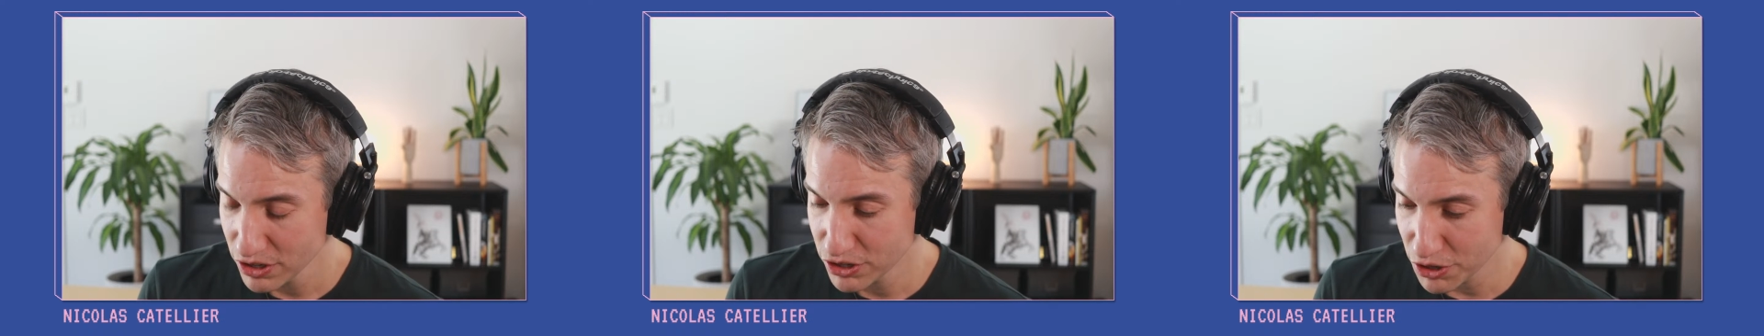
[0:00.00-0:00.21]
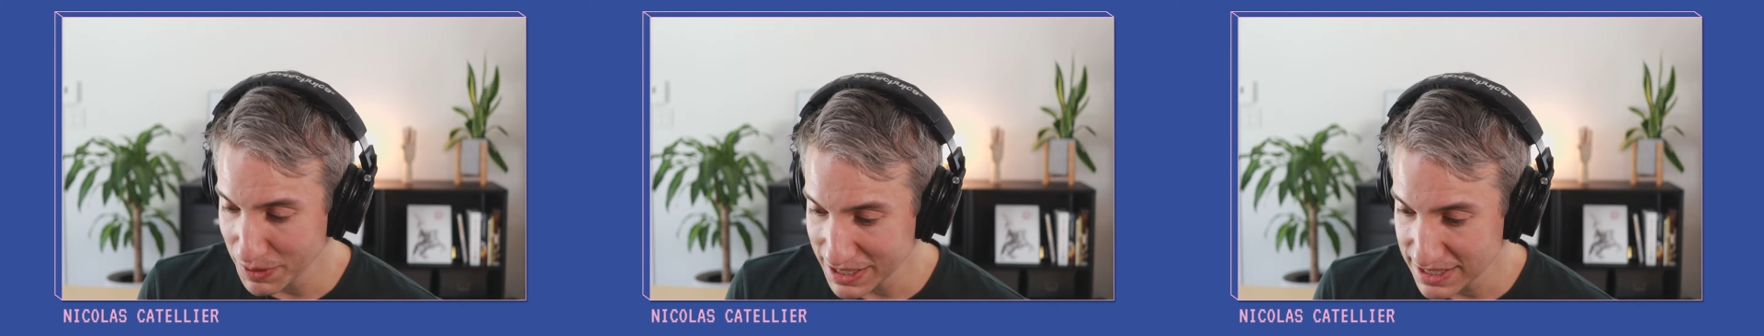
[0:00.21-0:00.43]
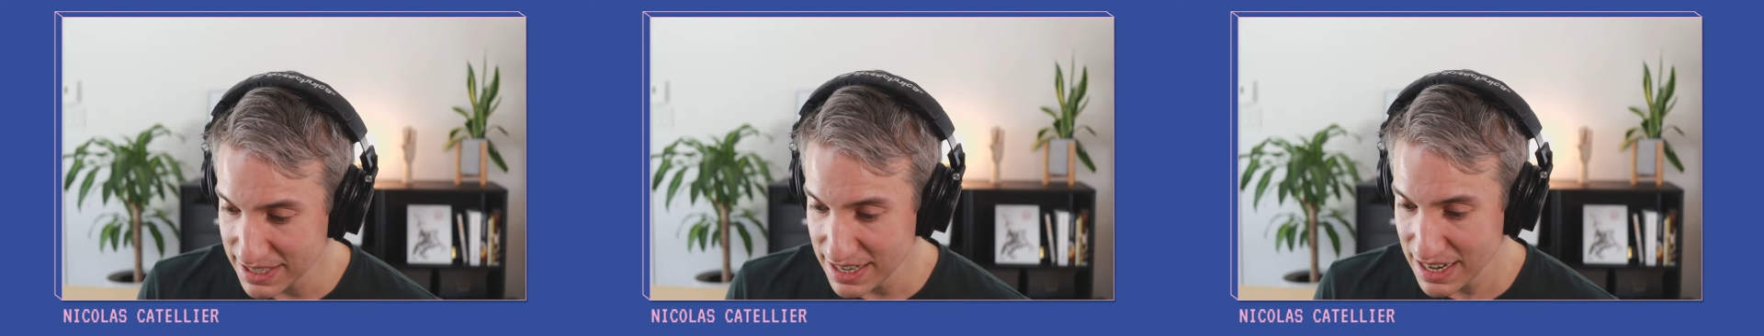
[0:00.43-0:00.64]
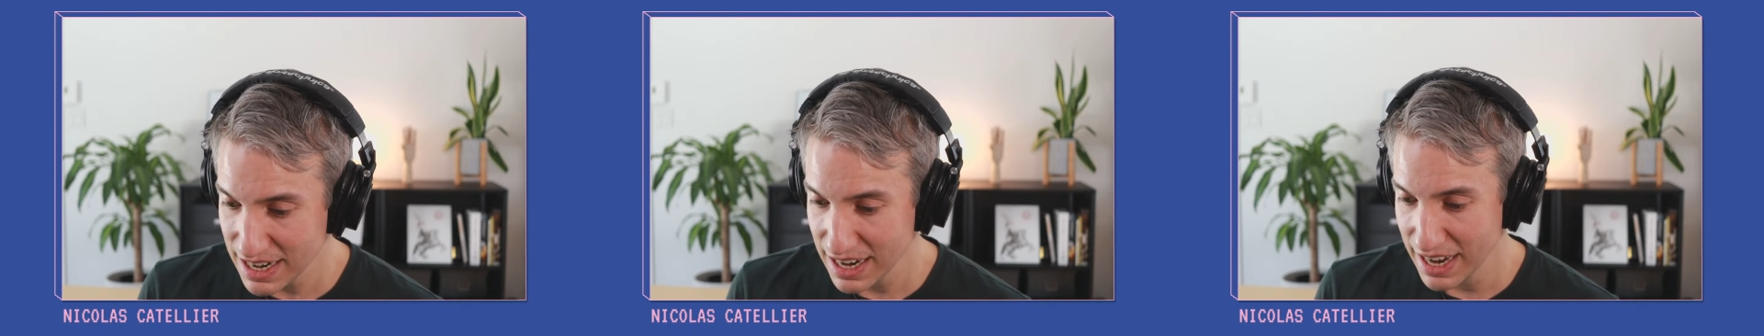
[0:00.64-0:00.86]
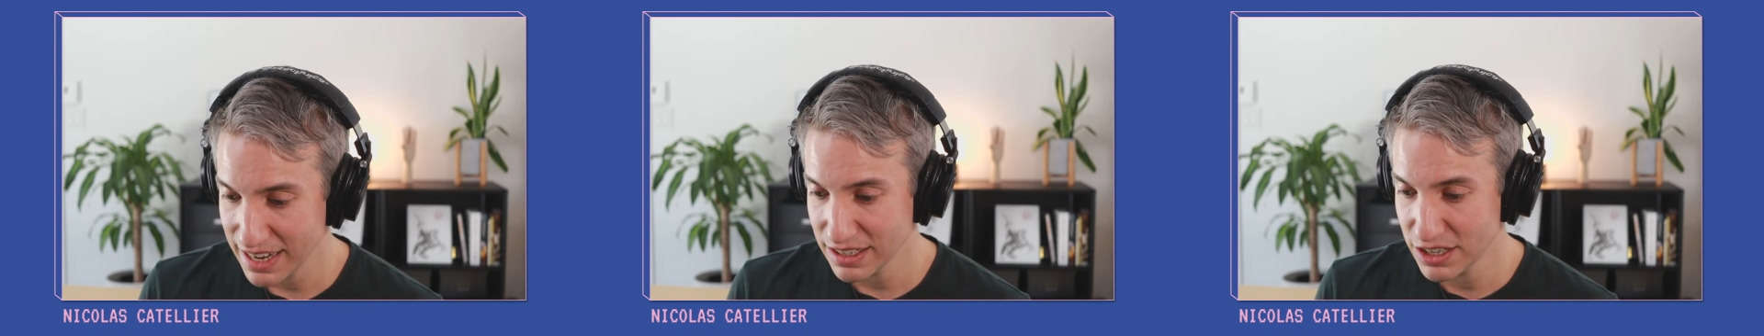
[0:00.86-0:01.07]
Currency,
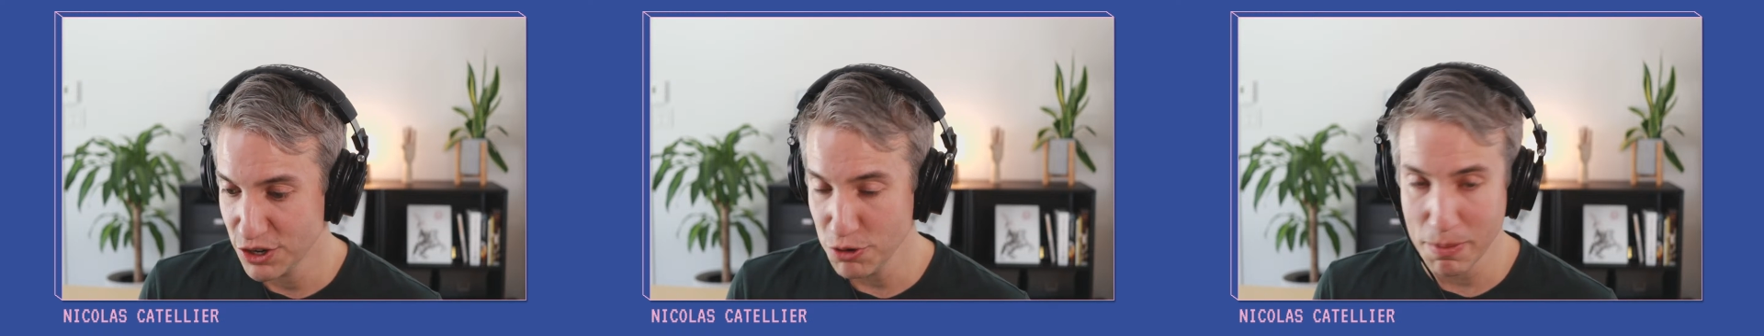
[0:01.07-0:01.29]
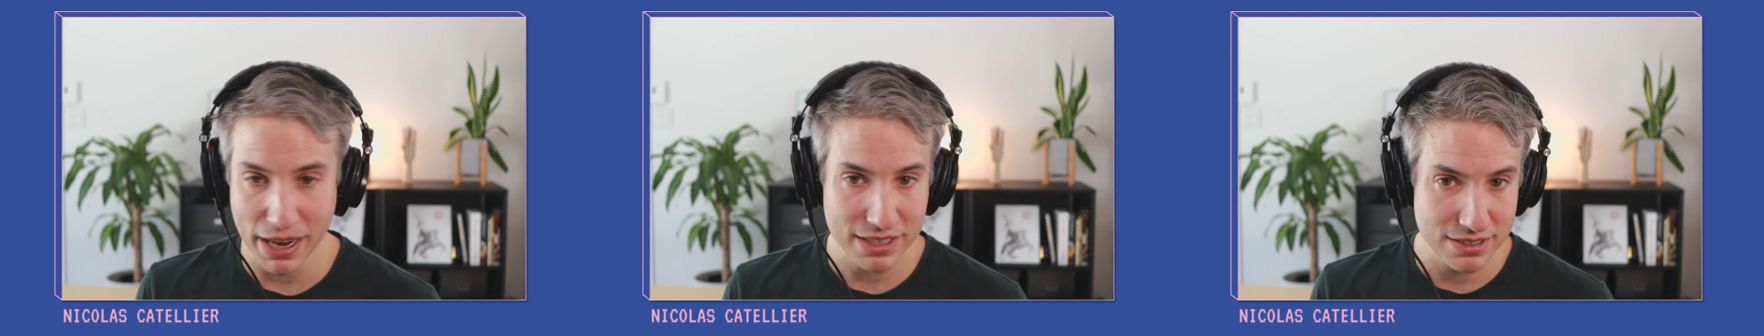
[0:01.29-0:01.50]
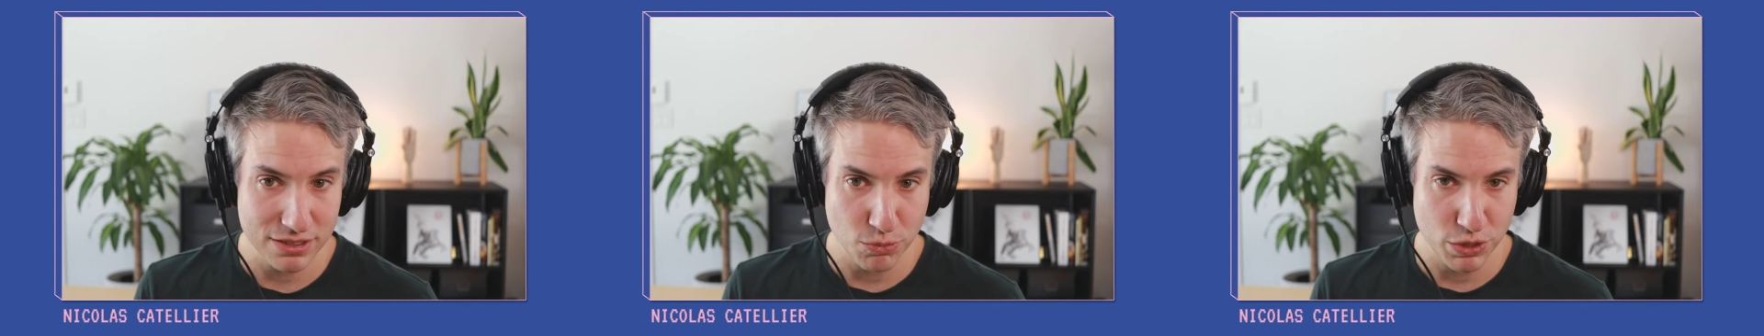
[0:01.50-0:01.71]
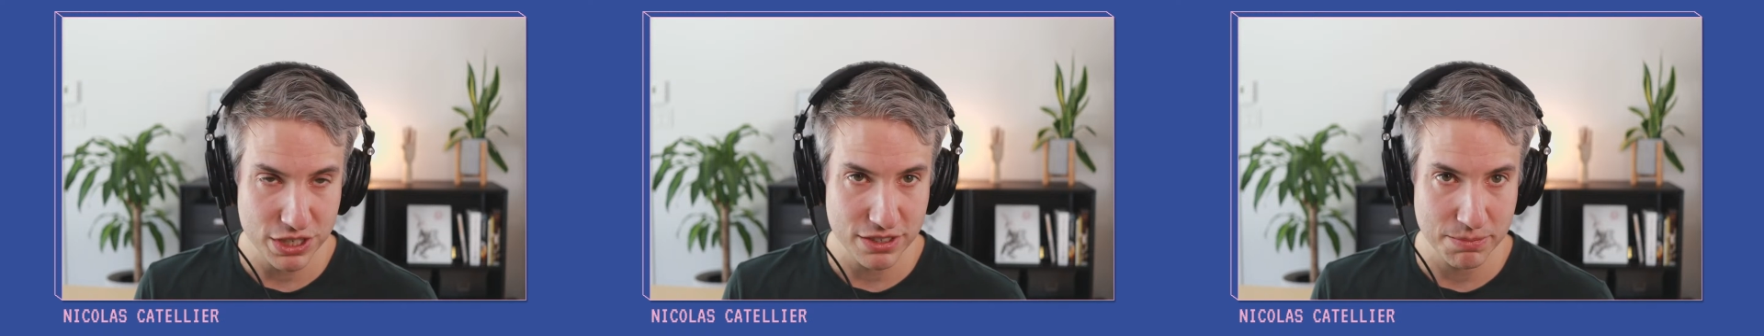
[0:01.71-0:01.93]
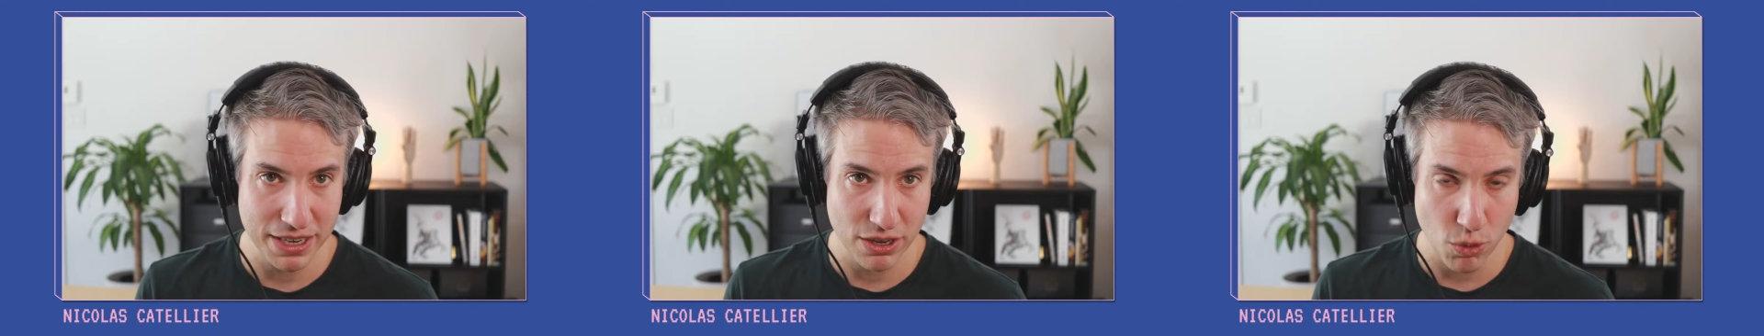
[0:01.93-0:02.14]
and Cubex, which
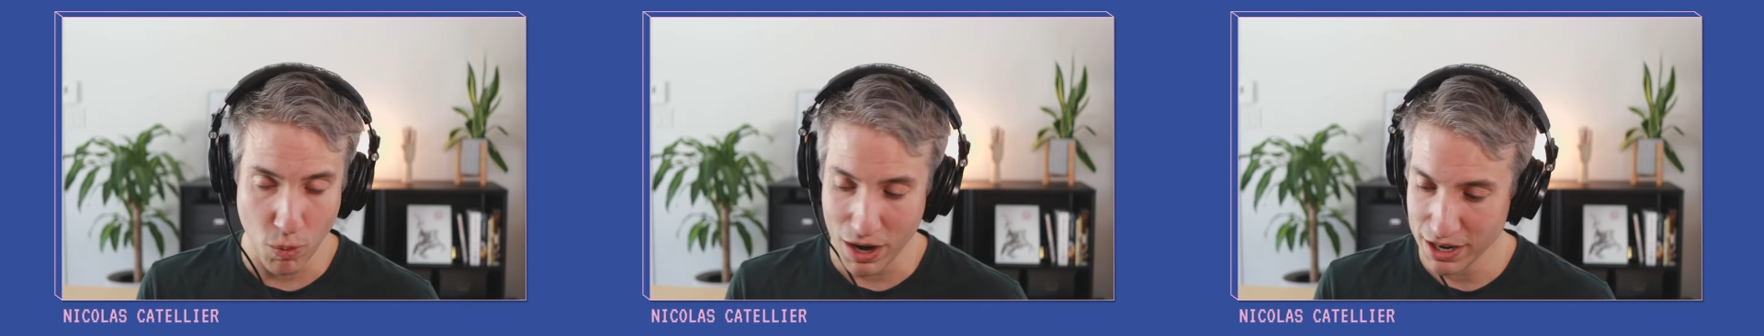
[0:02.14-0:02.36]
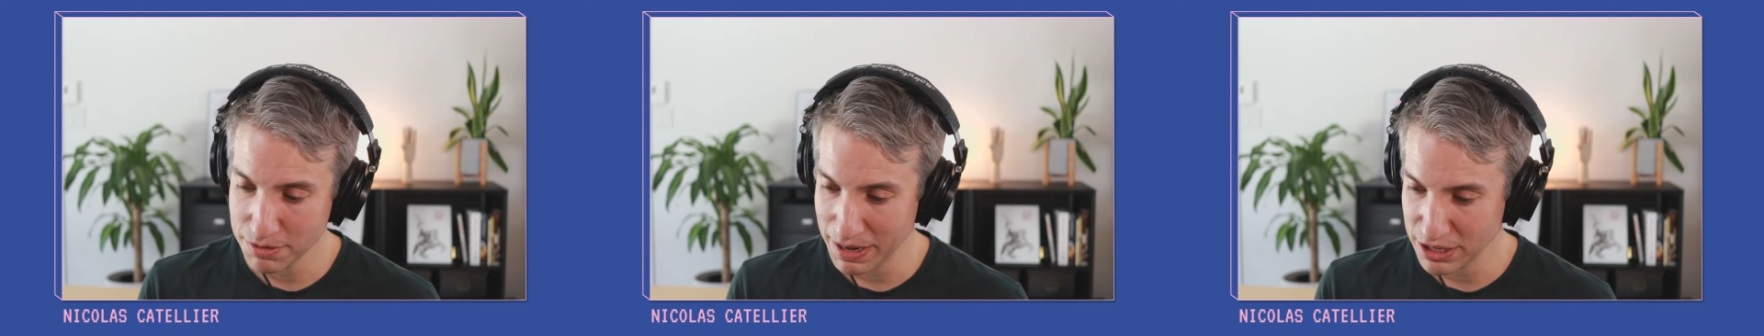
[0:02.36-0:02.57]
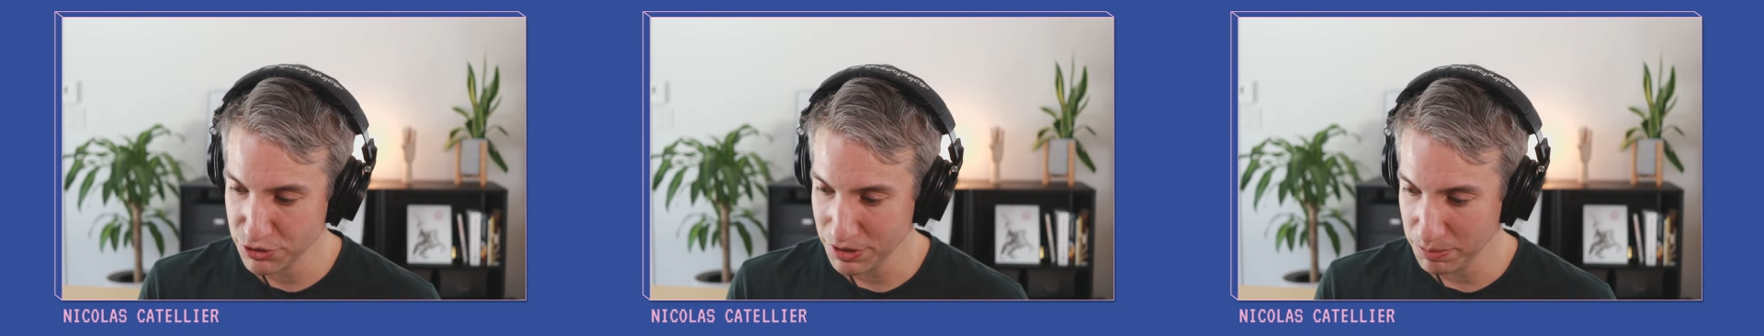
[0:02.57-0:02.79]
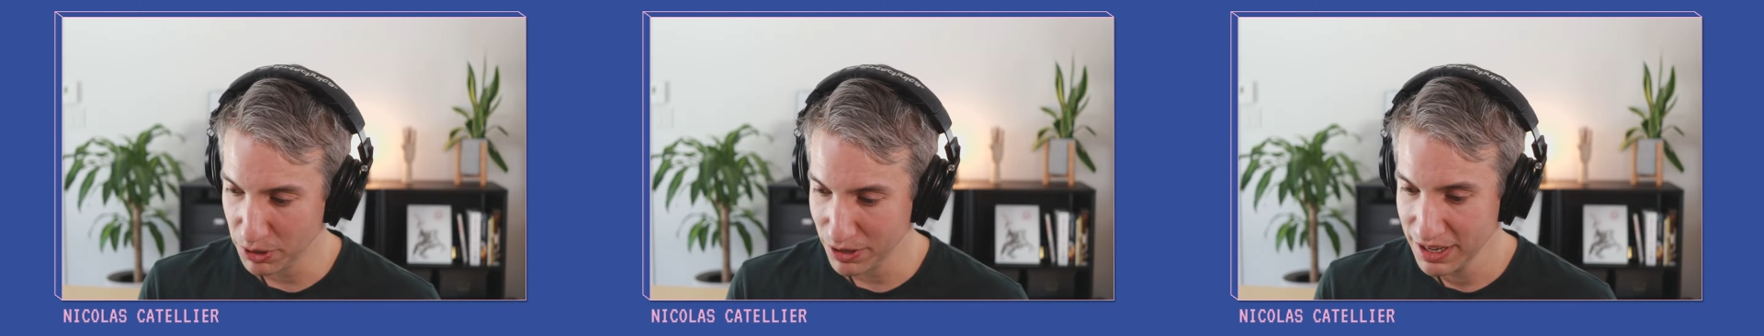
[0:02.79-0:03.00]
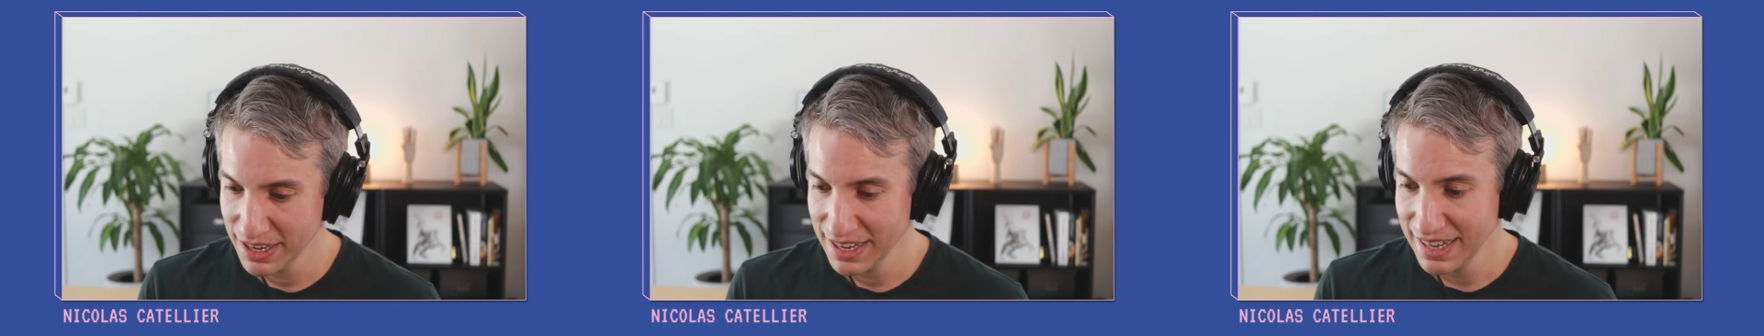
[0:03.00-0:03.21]
has been acquired by
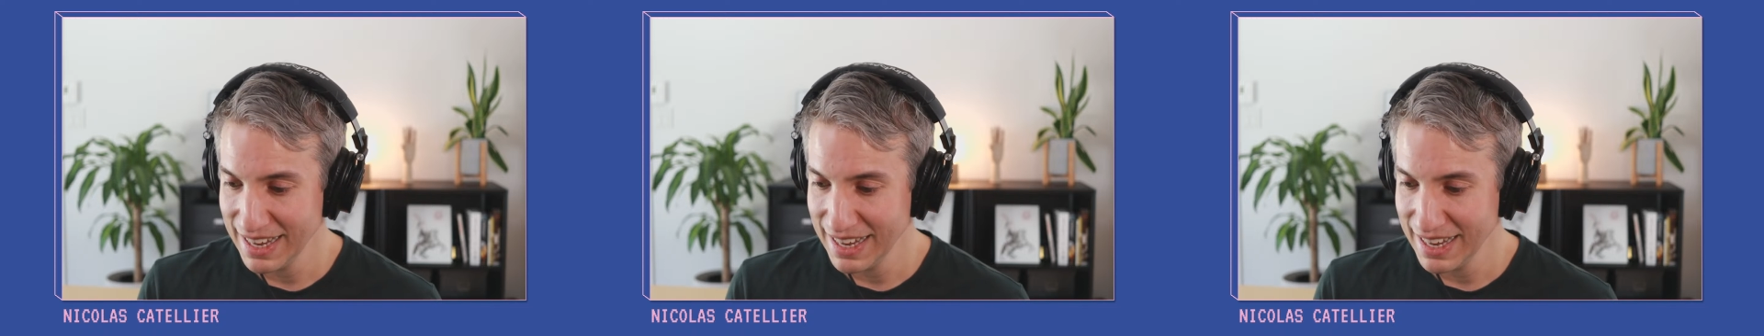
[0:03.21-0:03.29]
Trimble.